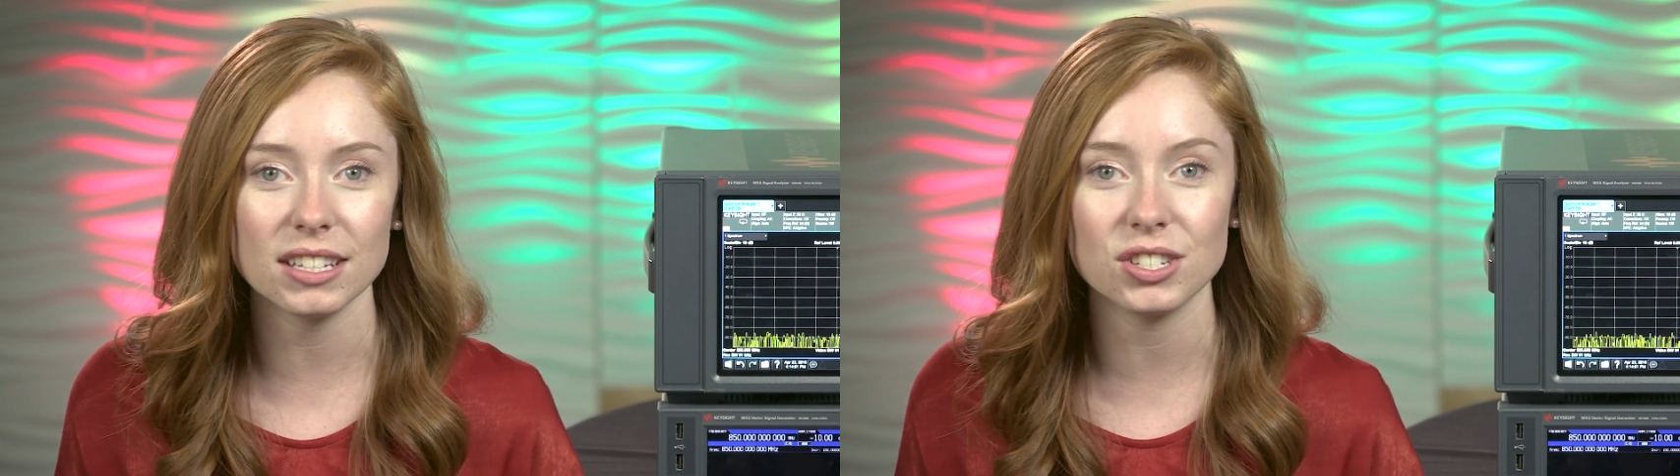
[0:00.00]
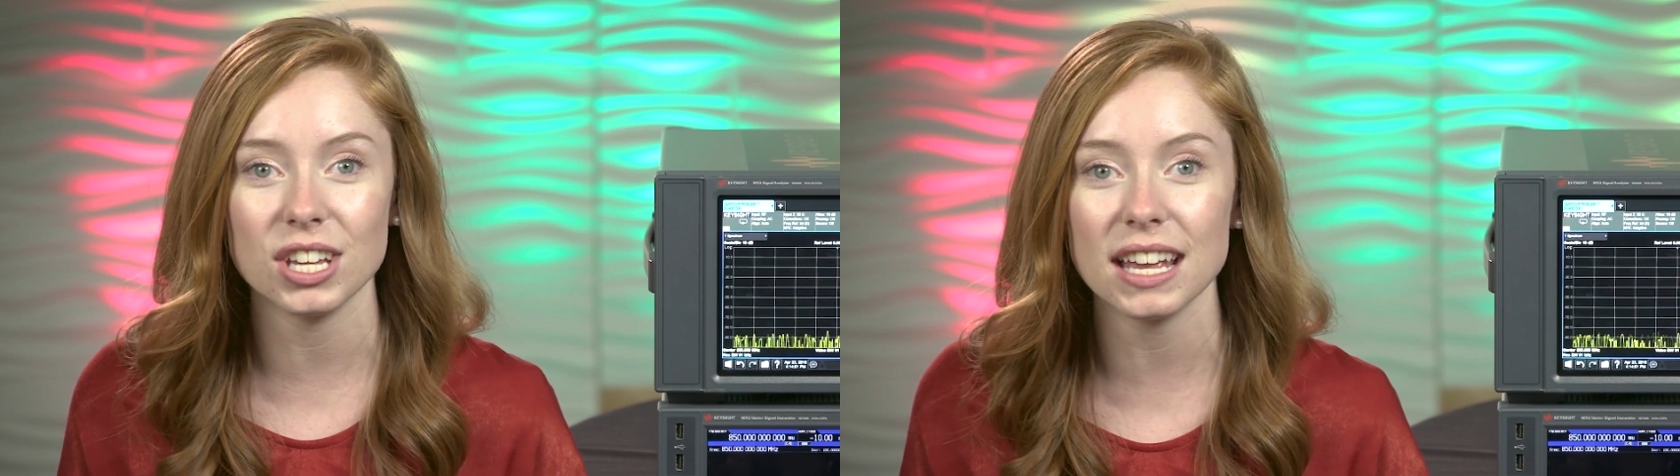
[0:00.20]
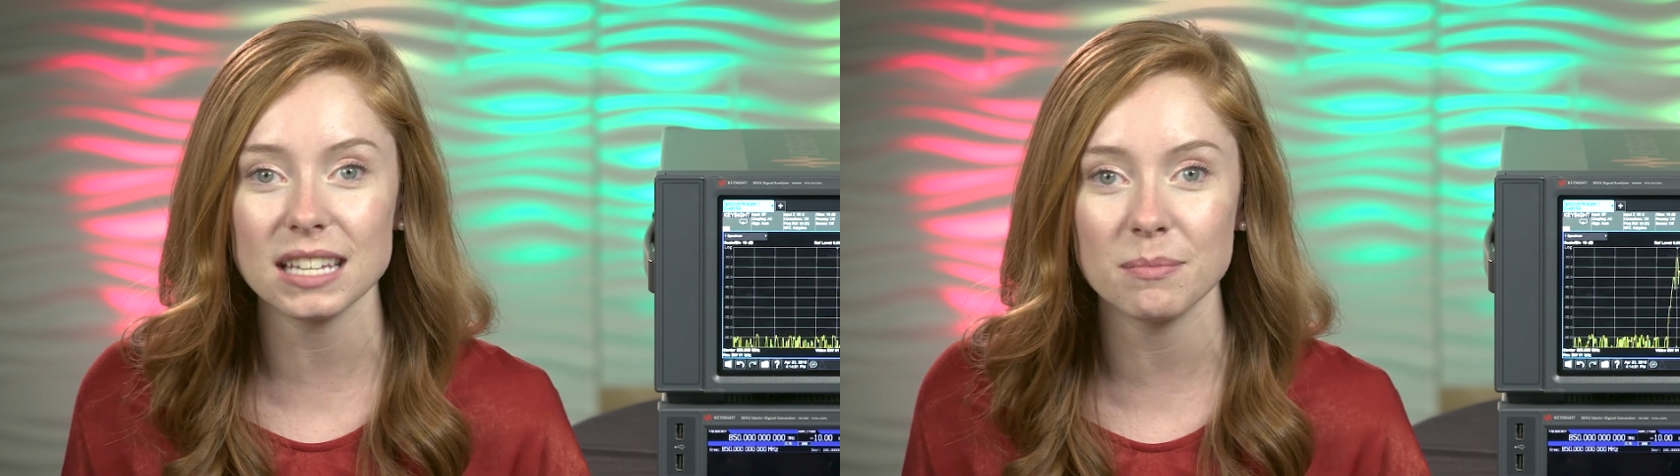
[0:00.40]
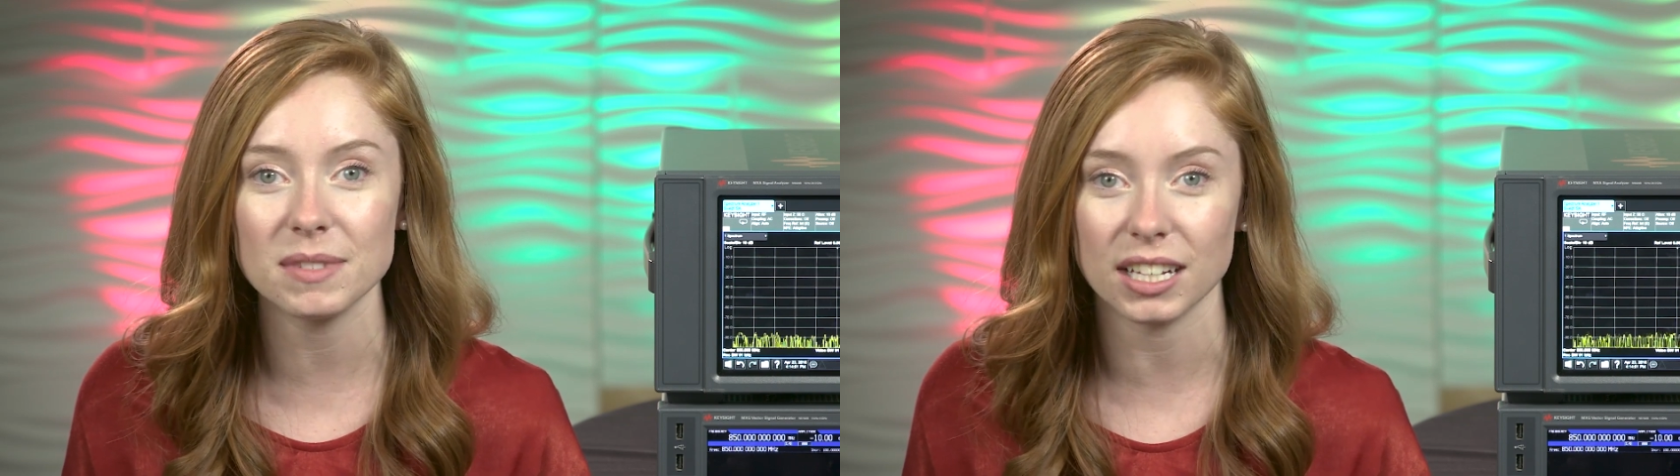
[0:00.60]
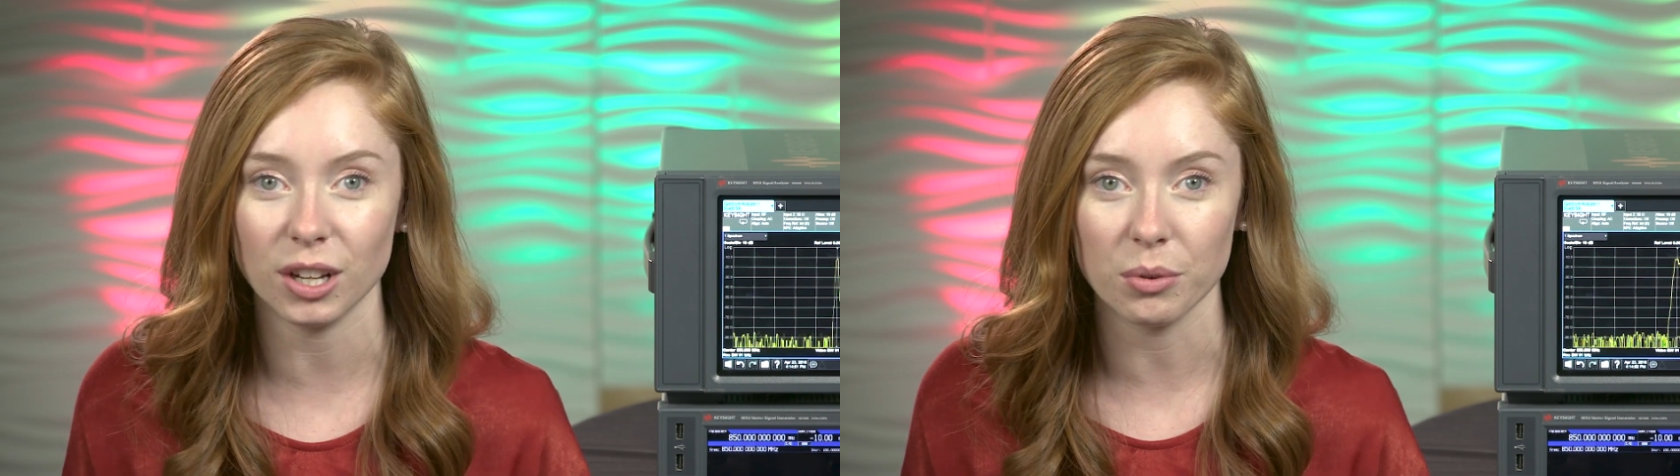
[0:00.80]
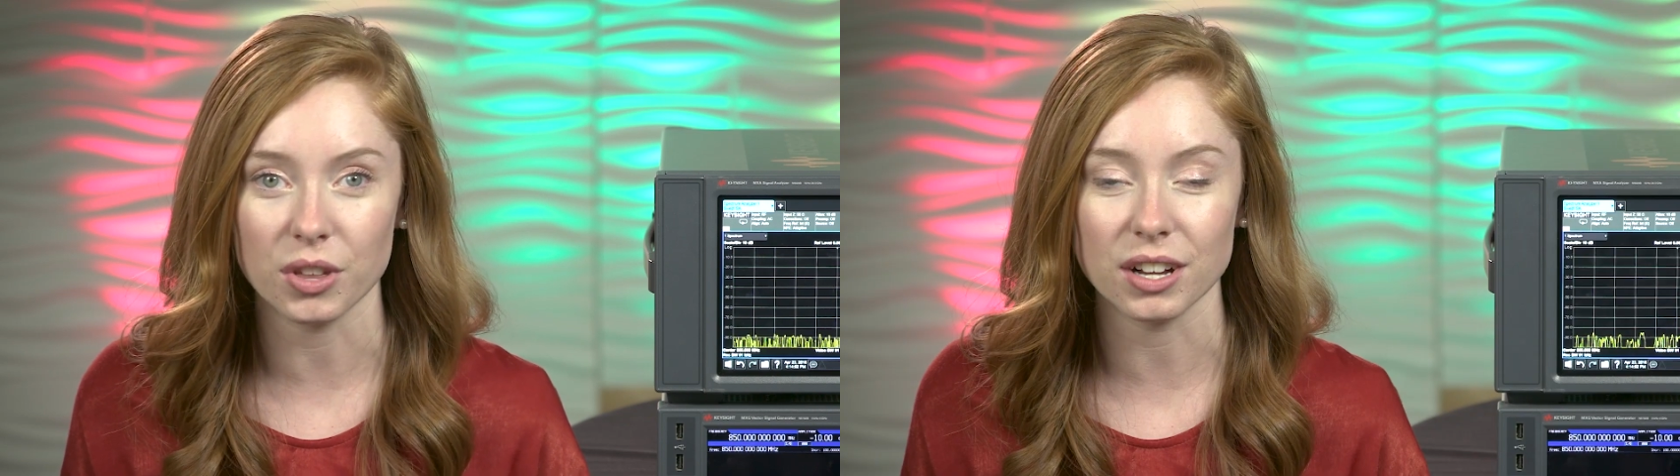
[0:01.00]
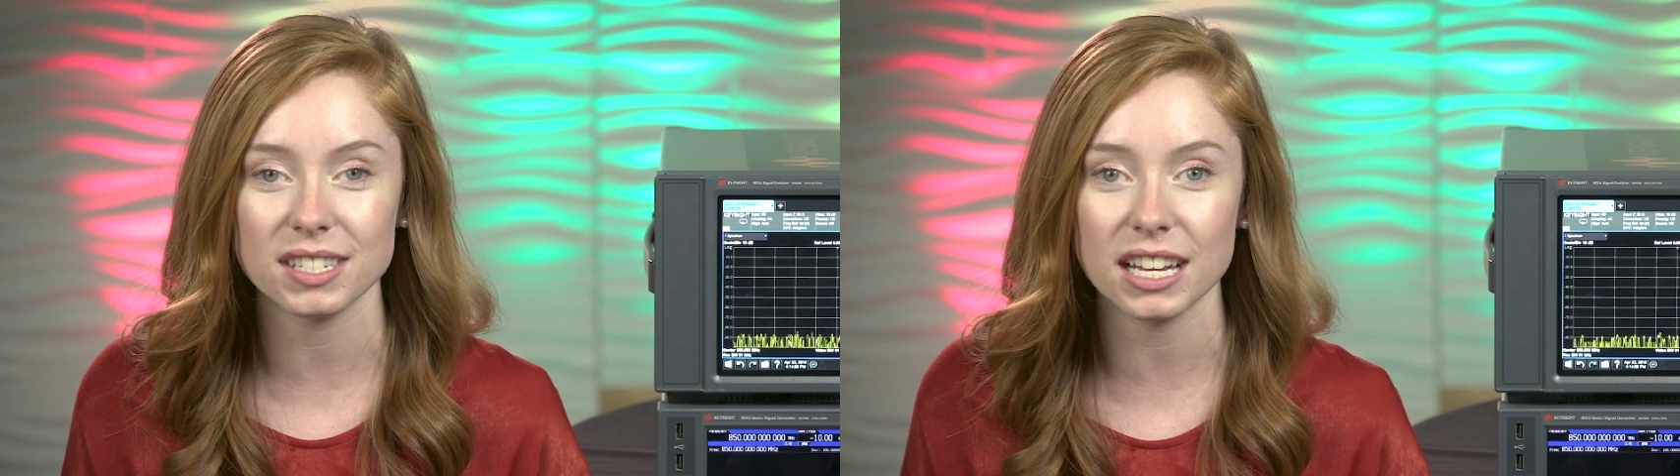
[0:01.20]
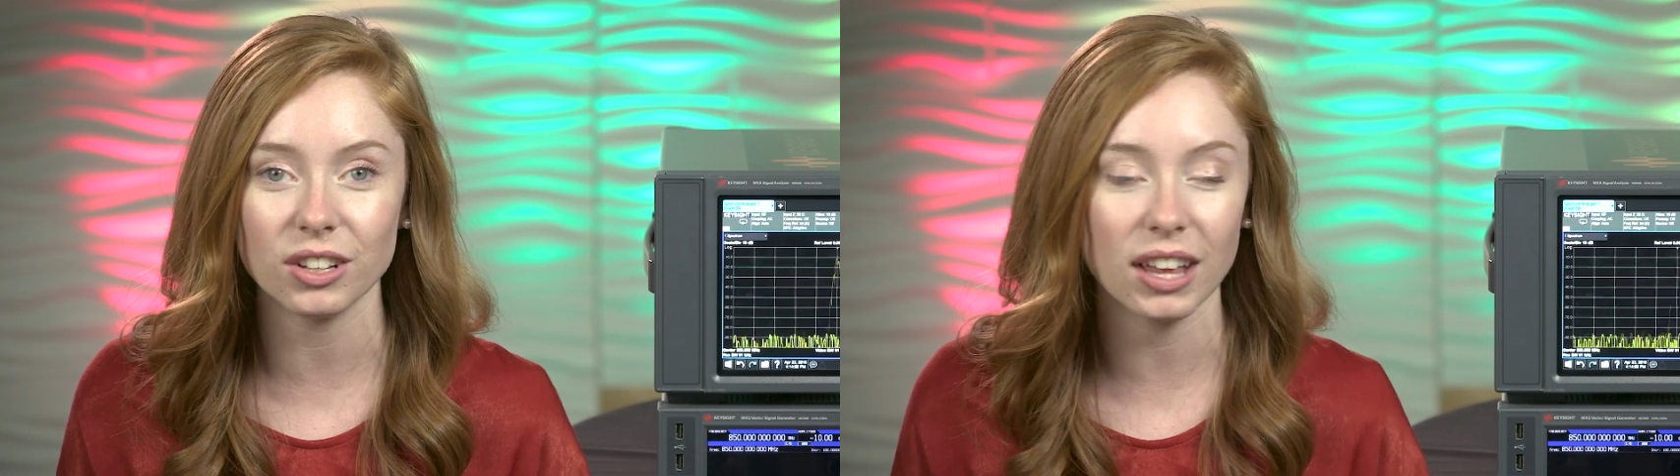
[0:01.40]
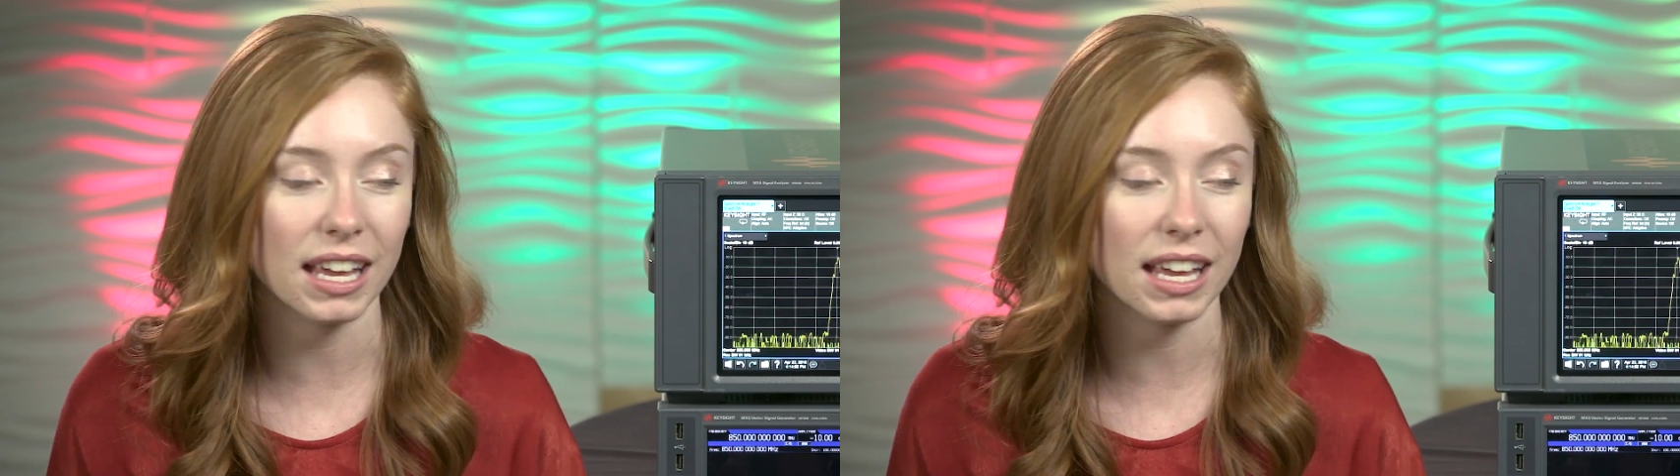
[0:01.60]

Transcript: at this GSM signal with our signal